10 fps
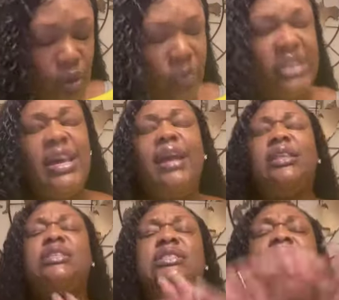We take
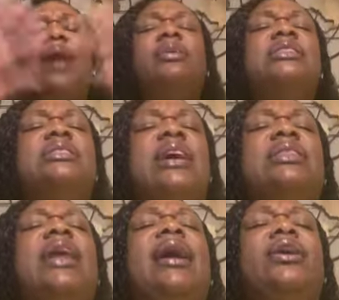this time to say
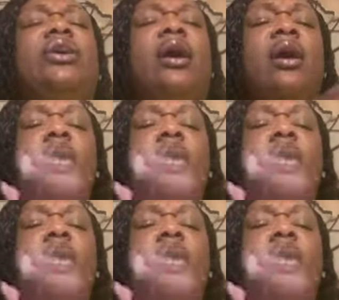thank you.